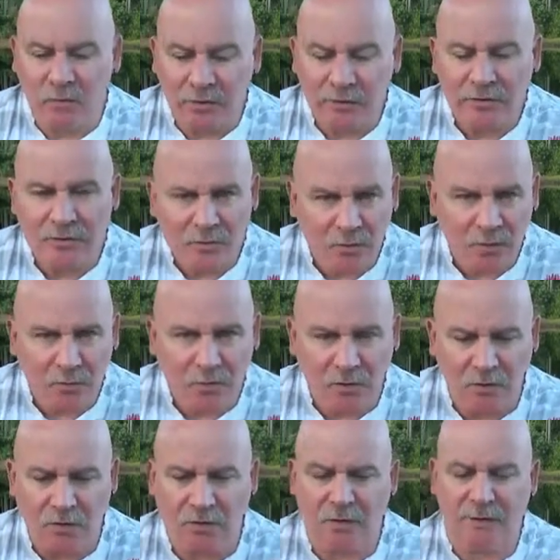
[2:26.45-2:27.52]
Well, here's what I want
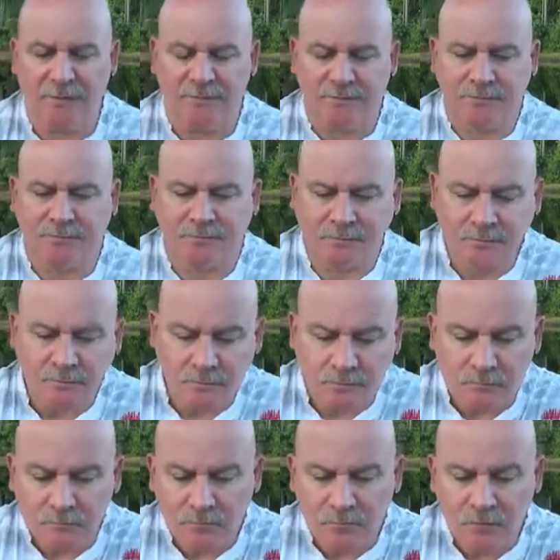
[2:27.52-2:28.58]
to look at.
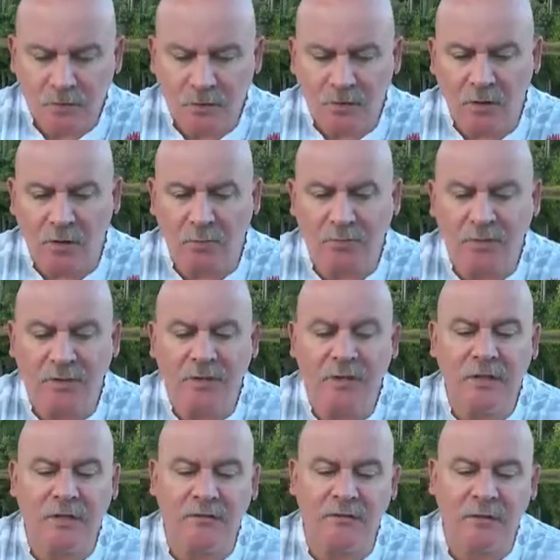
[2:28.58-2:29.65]
There are
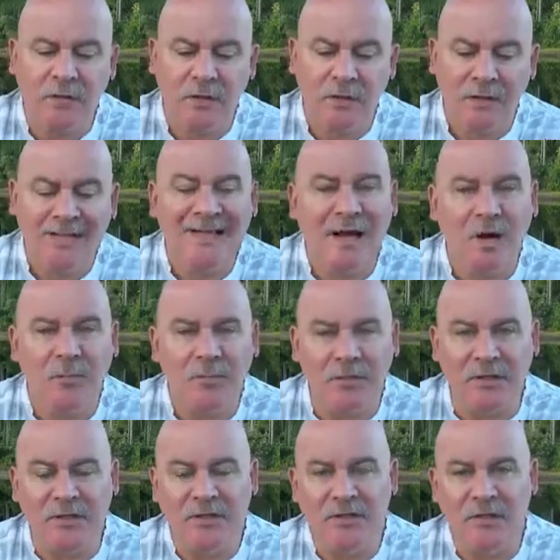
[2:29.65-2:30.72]
plenty of
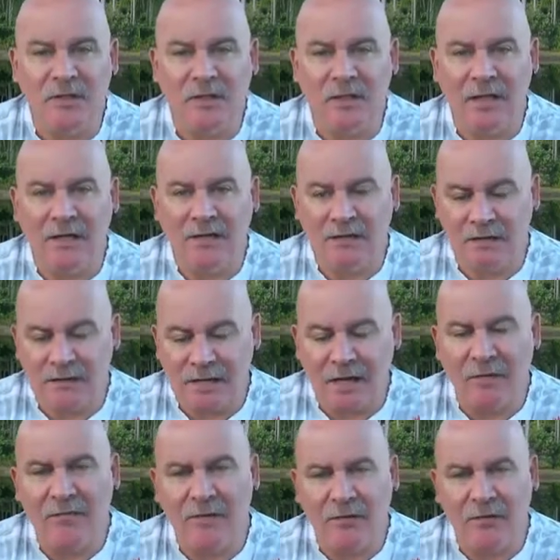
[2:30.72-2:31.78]
companies that like to
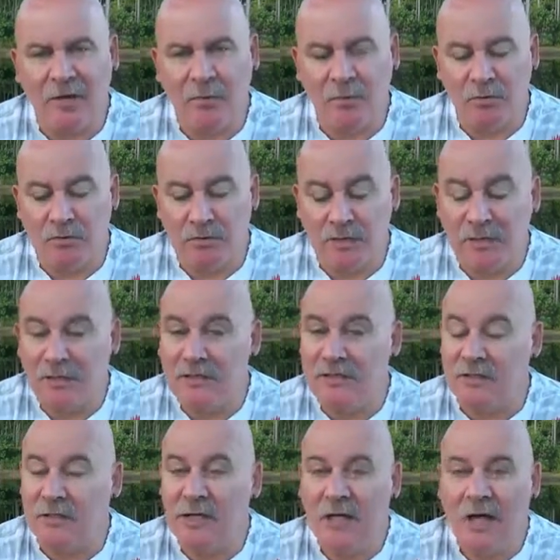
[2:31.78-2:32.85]
tout their numbers. And
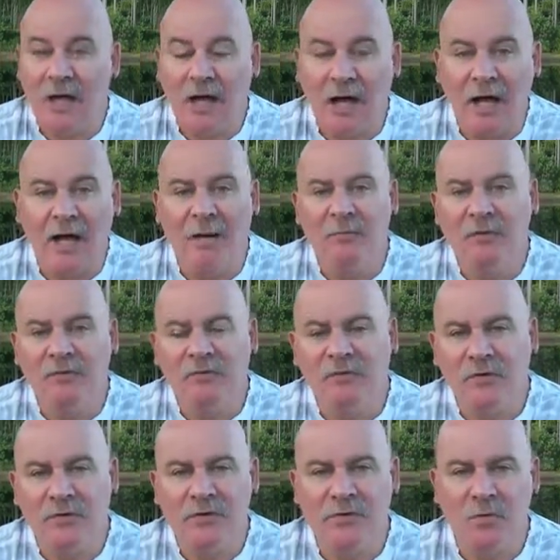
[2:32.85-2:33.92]
listen, I'm the
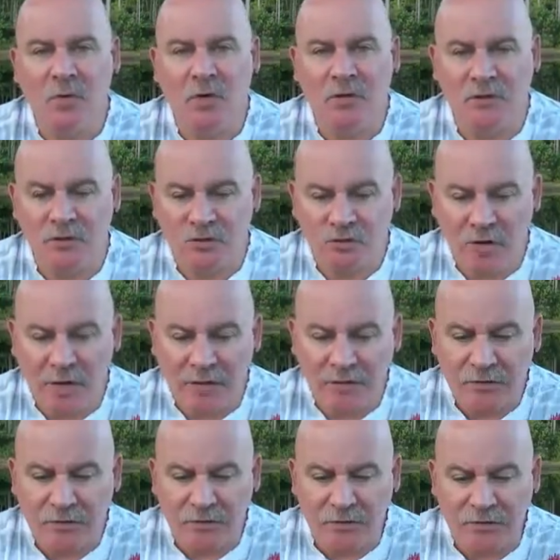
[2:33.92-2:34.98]
first one to try
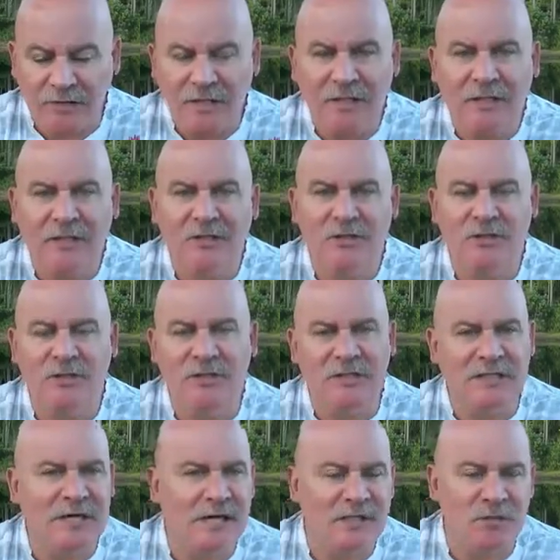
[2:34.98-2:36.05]
to get into the
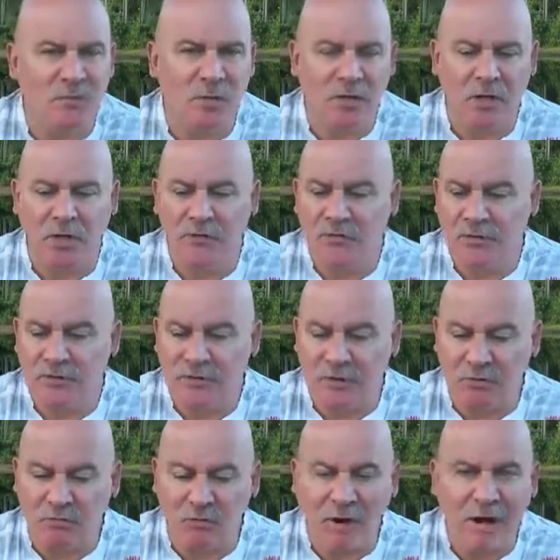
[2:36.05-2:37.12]
DS100, to
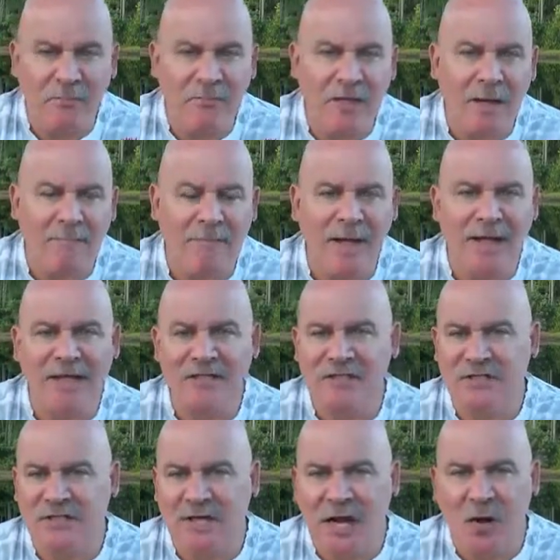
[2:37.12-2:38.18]
grab that
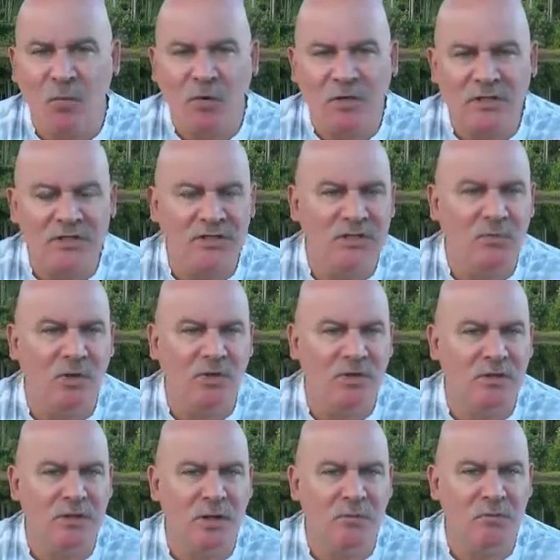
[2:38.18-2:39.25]
magazine. I want to see what
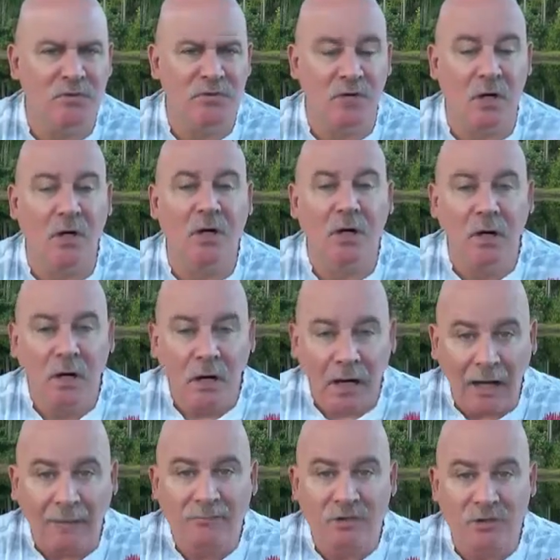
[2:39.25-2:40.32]
the numbers are.
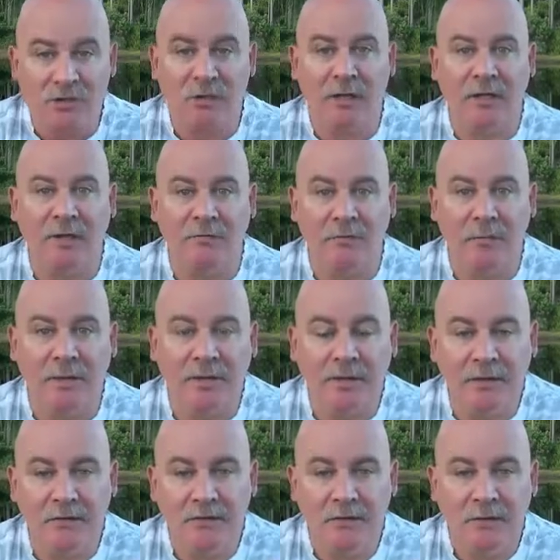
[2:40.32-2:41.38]
I'm just like everybody
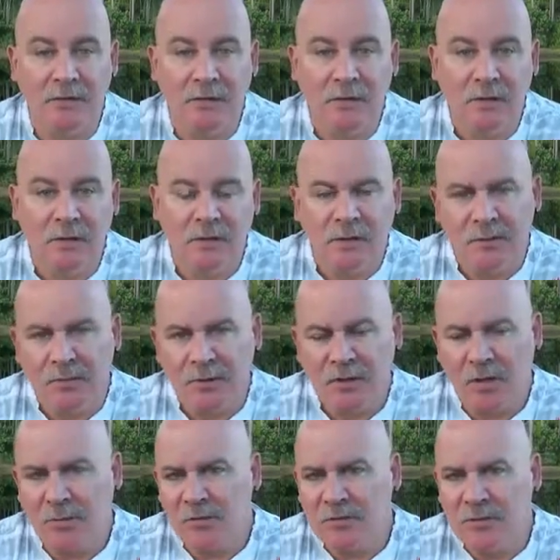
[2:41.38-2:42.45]
else. But a
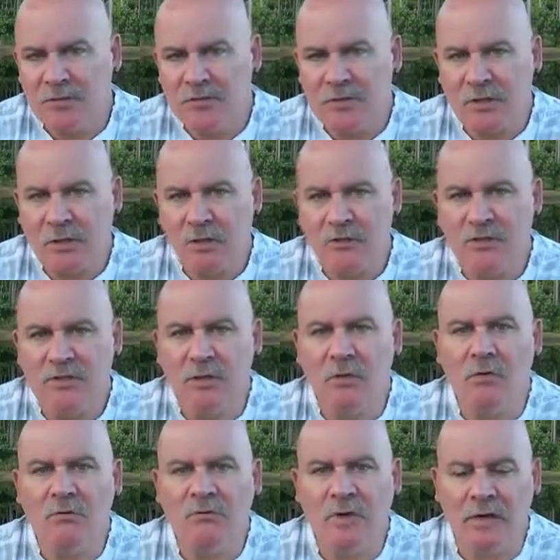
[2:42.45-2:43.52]
couple of years ago,
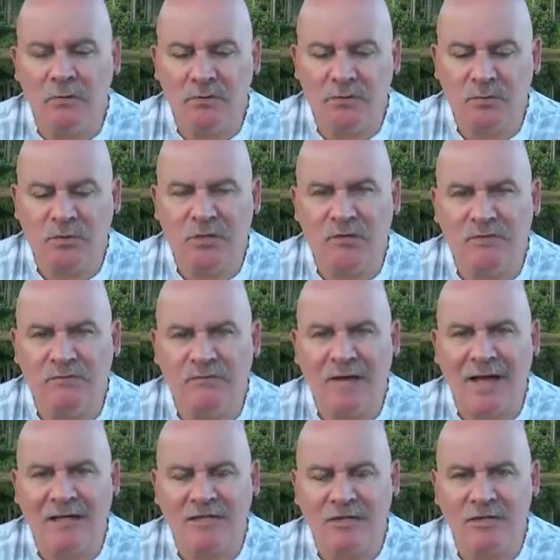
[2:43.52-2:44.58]
Solvay was one of the
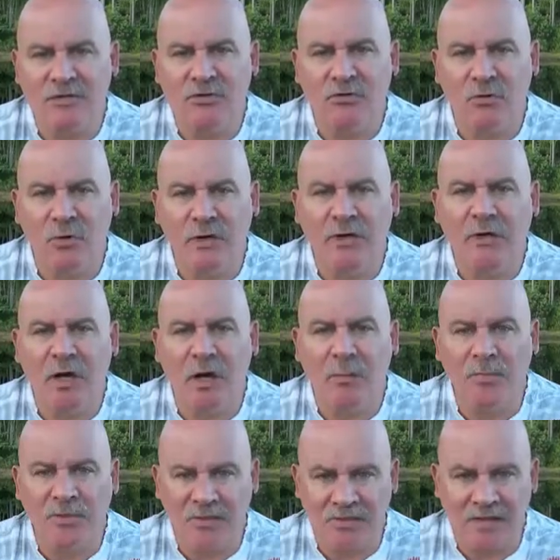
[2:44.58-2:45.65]
fastest growing
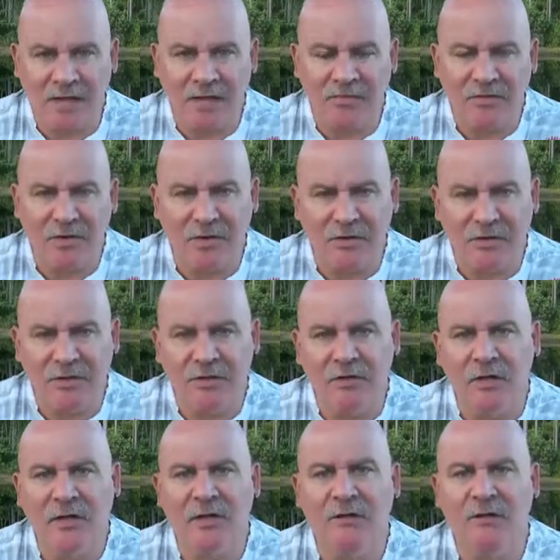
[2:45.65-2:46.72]
companies out there, and a year
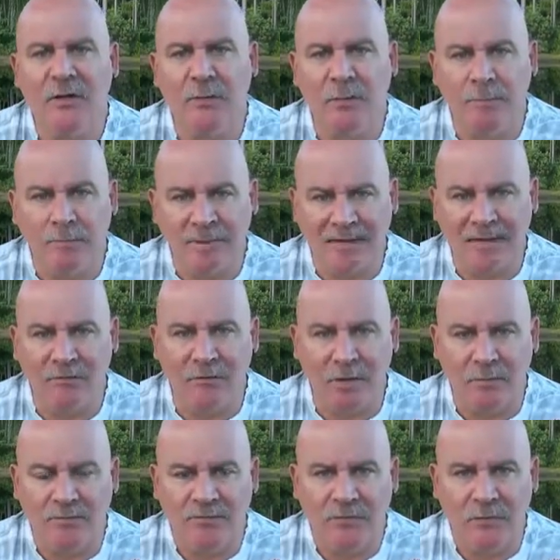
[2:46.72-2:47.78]
later they were
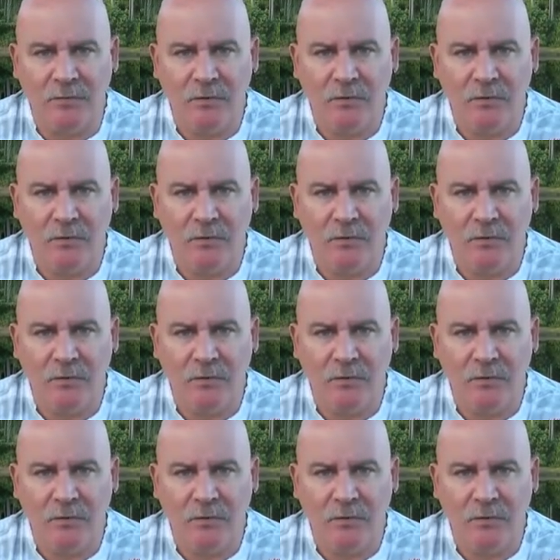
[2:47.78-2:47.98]
bankrupt.